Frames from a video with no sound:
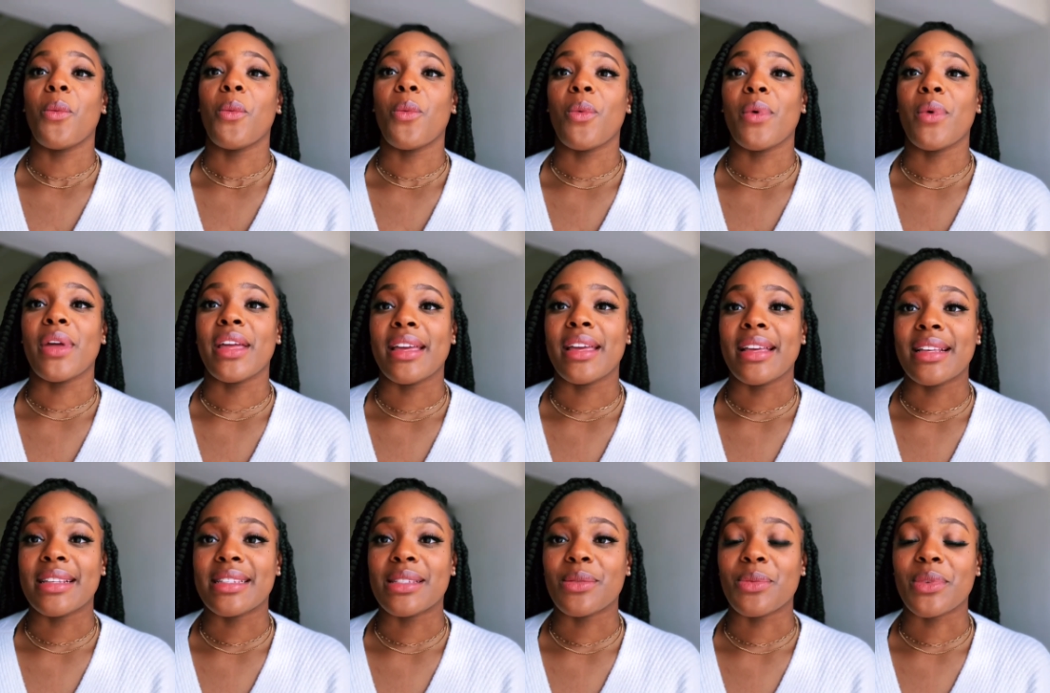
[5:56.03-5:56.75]

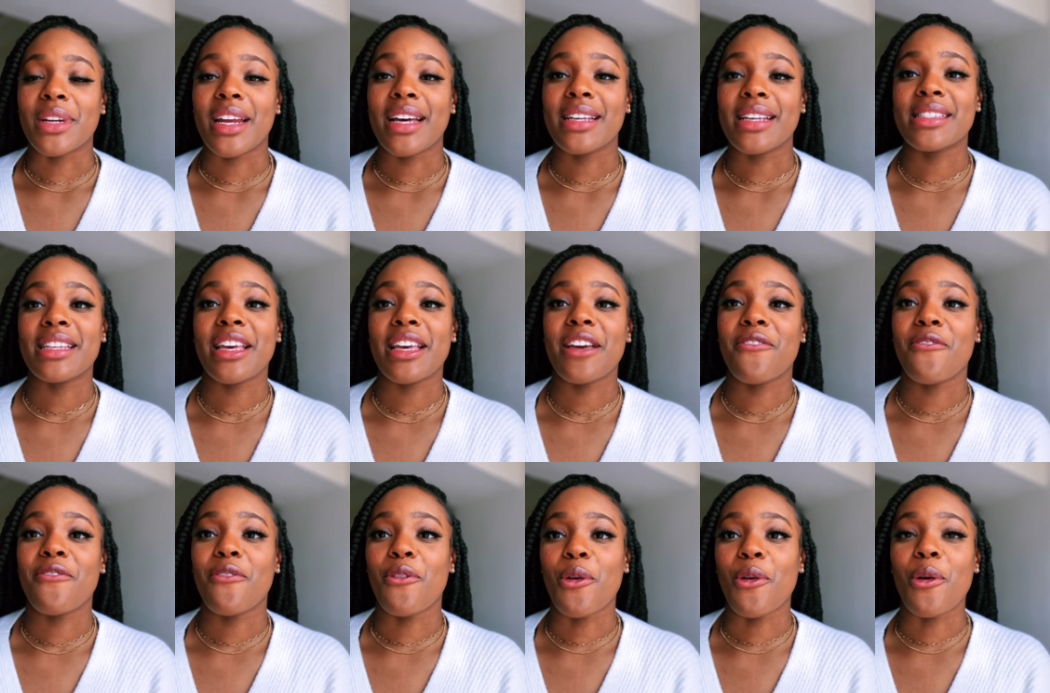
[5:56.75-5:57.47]
weeks. When I say
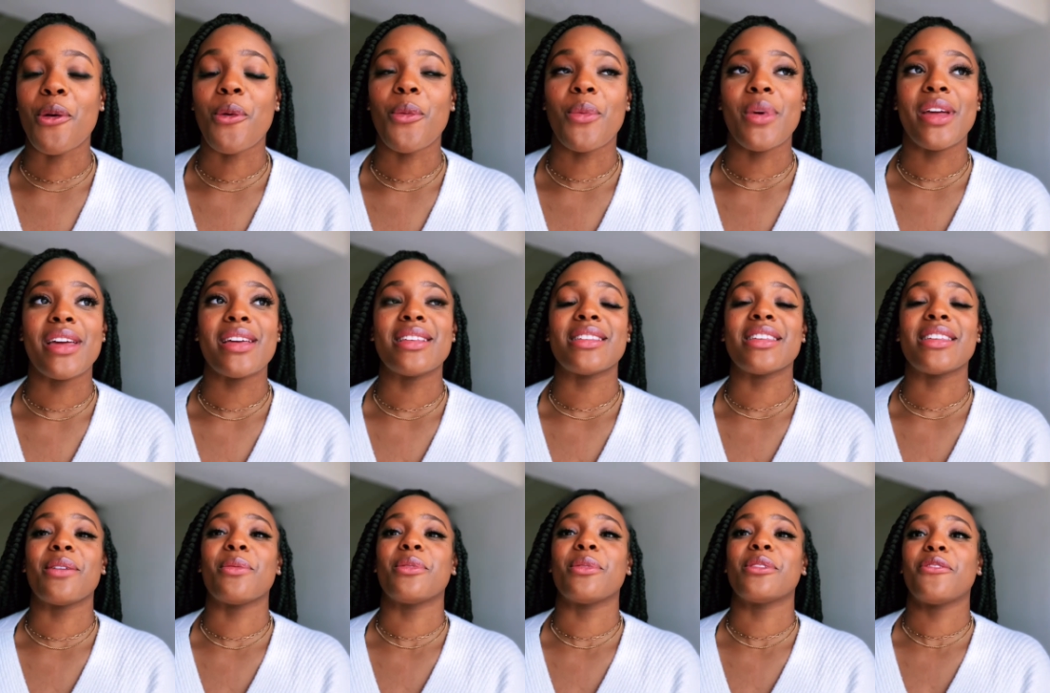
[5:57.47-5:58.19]
four weeks,
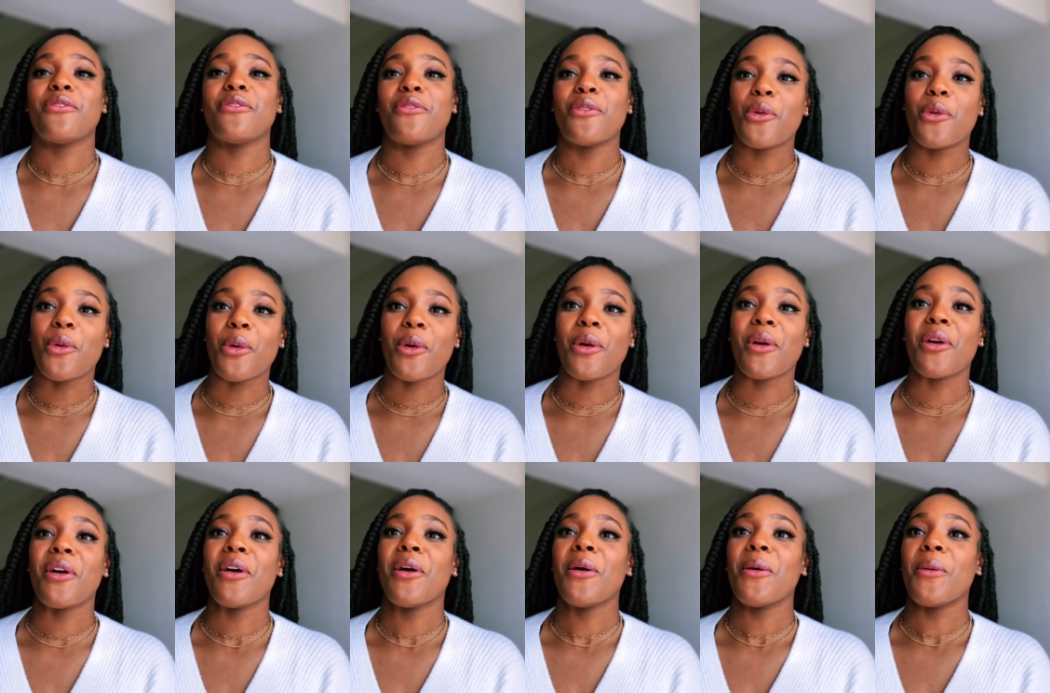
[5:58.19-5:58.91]
it was
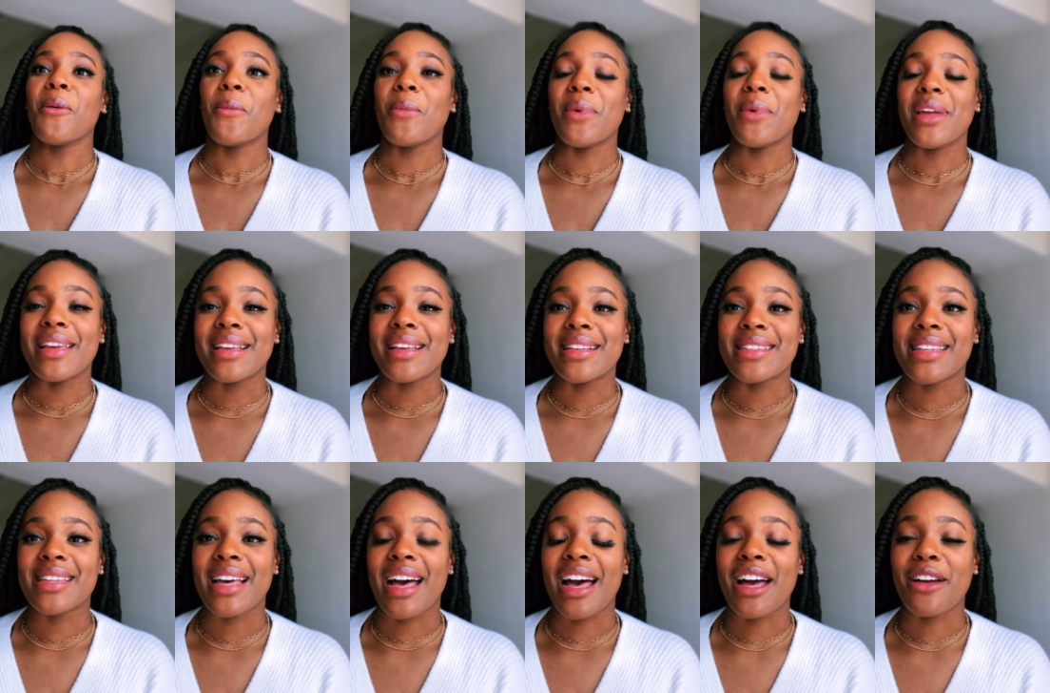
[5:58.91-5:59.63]
four
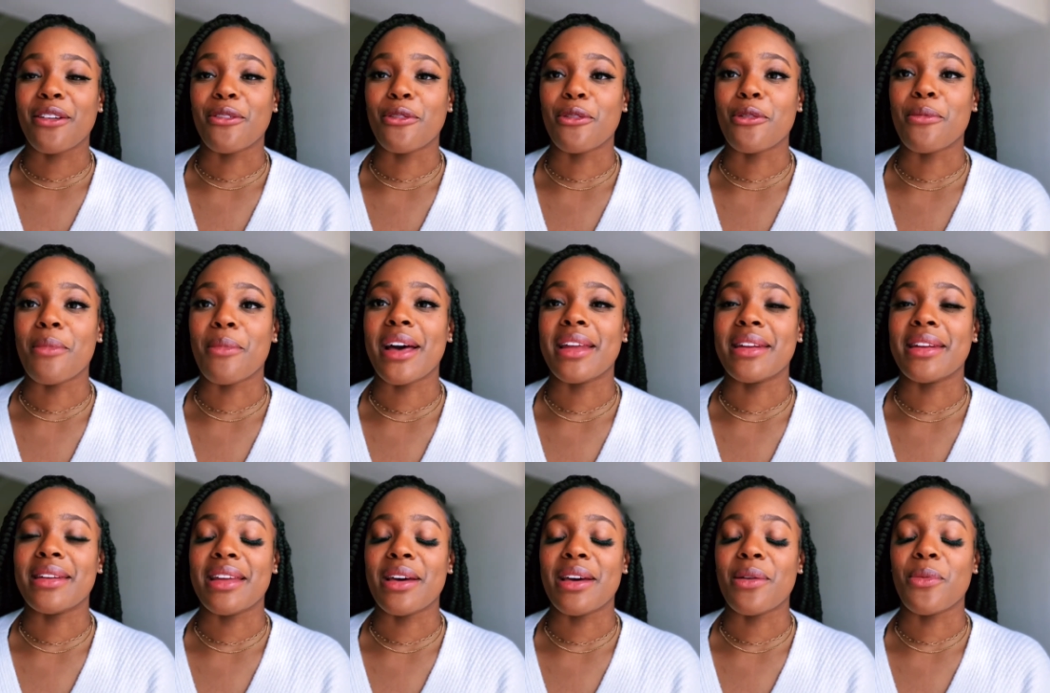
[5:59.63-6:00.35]
weeks. I grew my
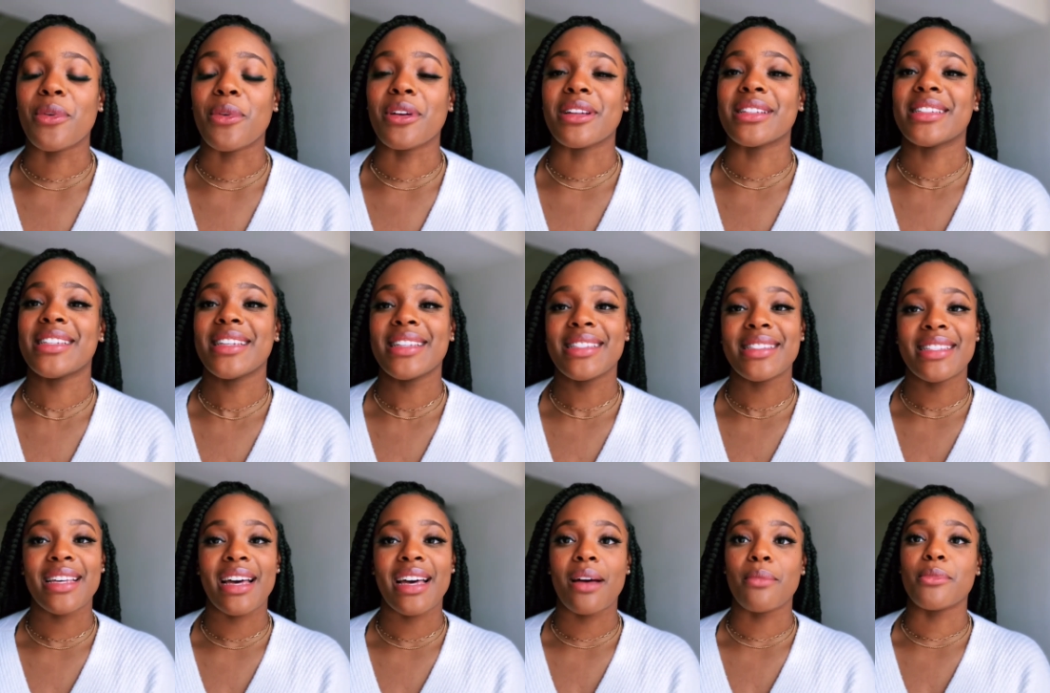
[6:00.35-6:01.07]
network ten
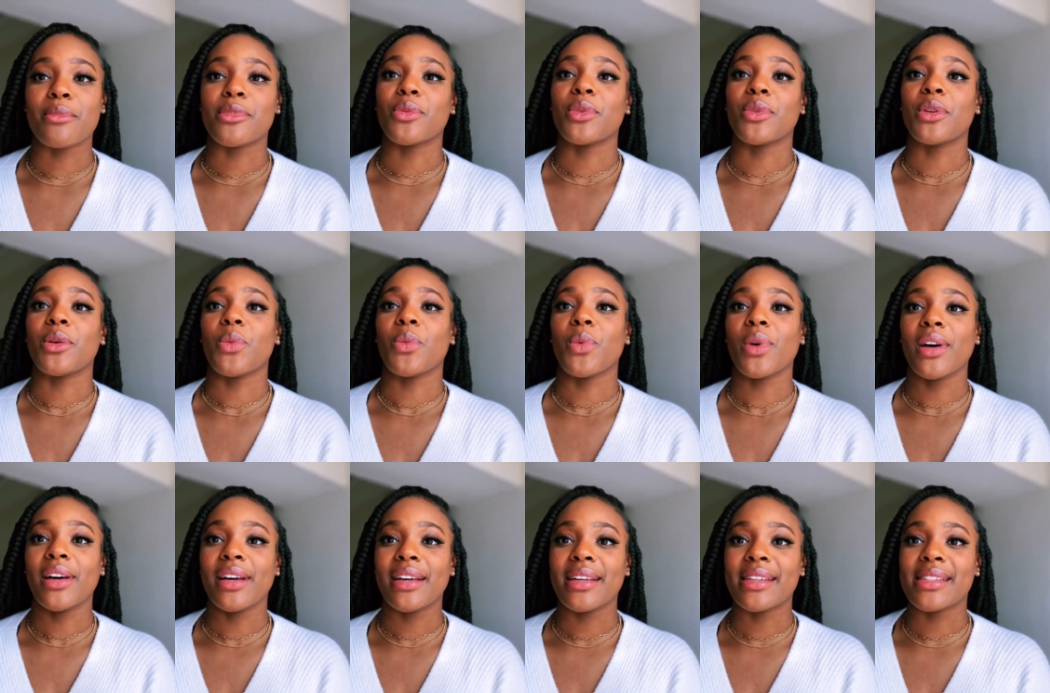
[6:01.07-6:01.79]
times what it
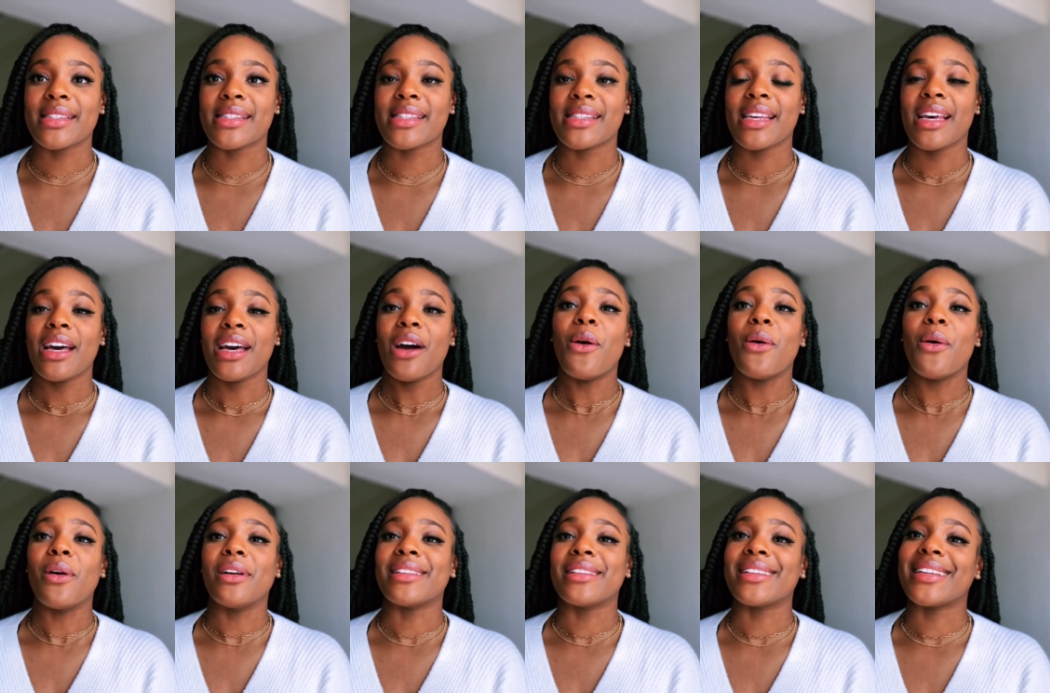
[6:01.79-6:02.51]
was
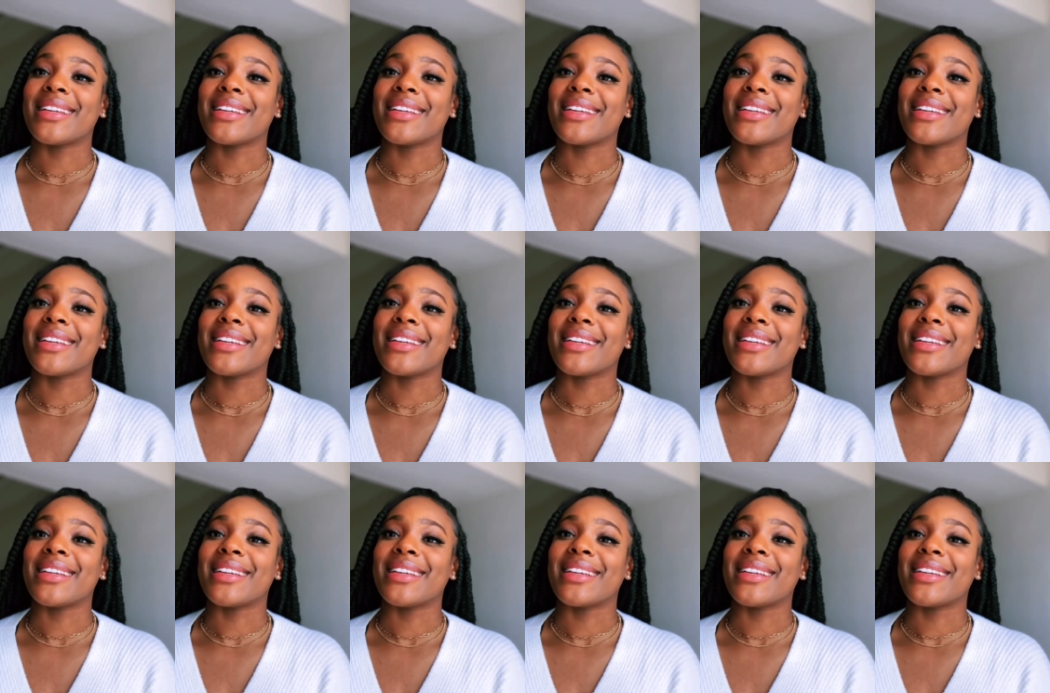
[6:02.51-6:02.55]
on